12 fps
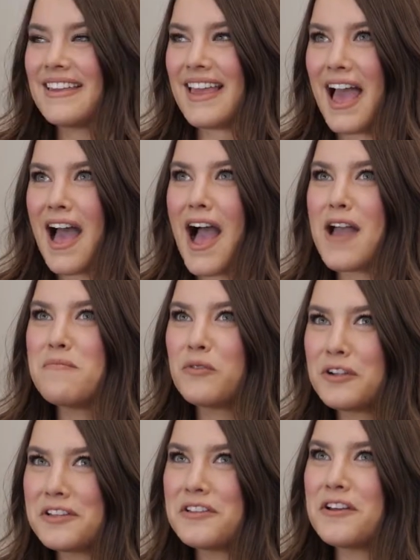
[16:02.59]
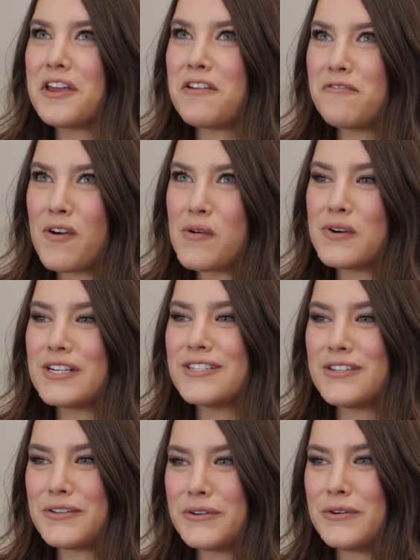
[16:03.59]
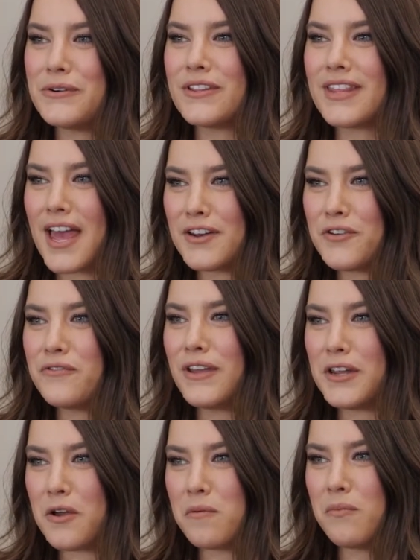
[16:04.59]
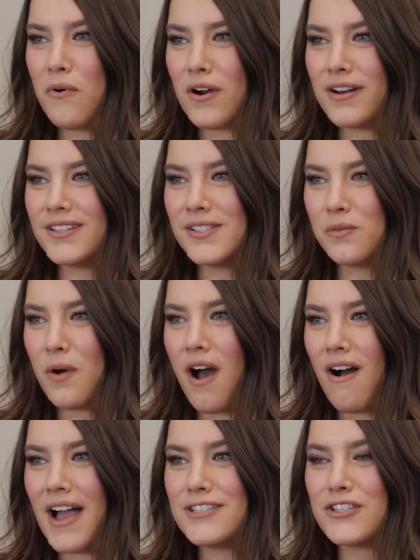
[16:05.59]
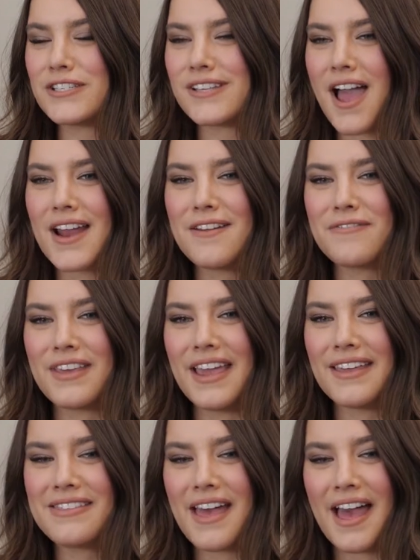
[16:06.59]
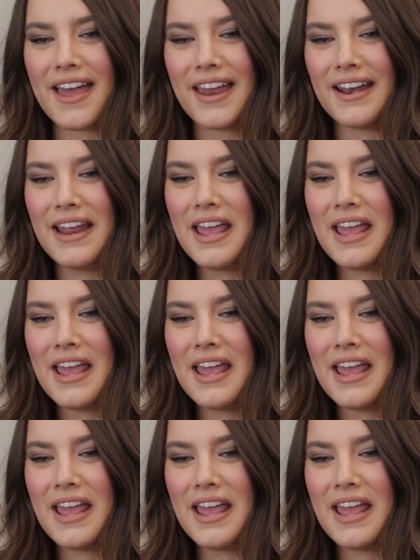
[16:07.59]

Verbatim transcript: Yeah, I'm really looking forward to that new video board as well. Yeah. I just kind of think that,